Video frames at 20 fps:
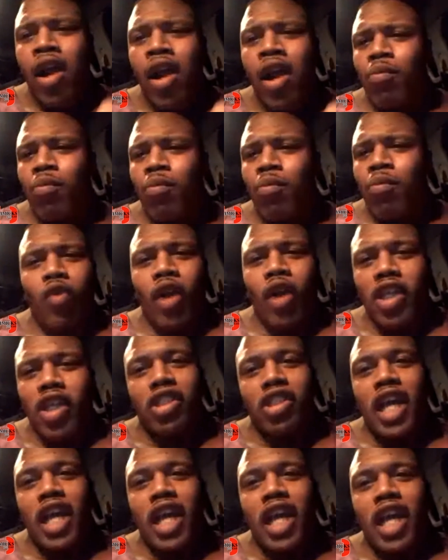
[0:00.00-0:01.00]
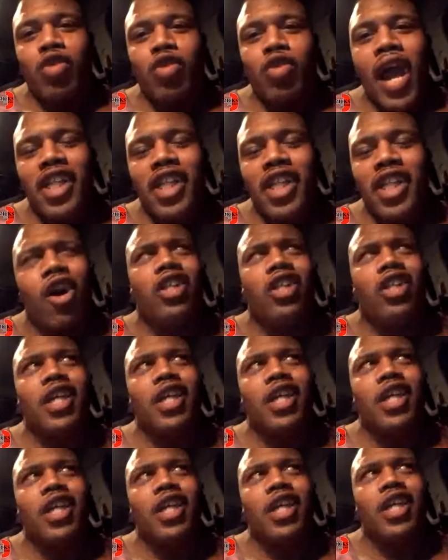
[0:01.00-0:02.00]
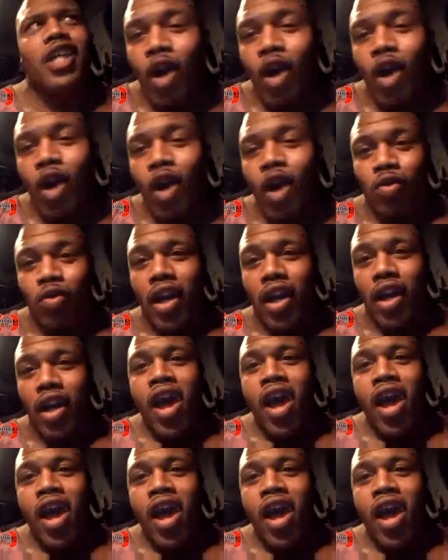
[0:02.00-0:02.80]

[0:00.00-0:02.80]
Most wrestlers like track stars, their mouth always running.